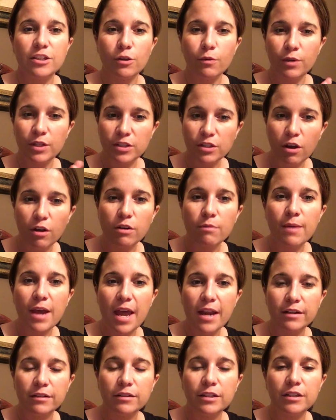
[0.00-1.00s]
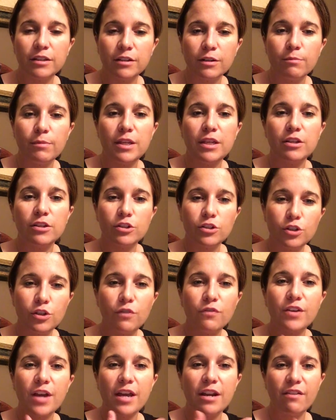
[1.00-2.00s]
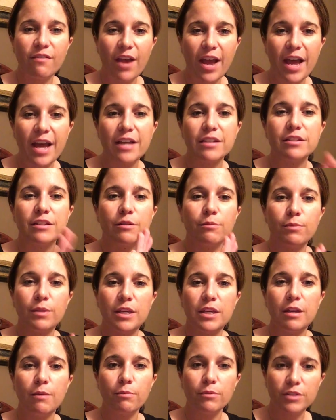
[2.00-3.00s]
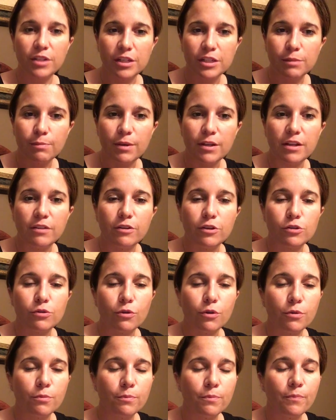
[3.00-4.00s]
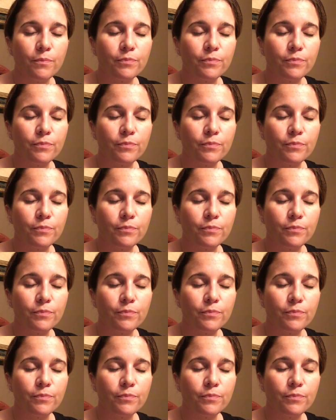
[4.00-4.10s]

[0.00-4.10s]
So it's automatically going to be because you've kind of asked to be a participant in this group.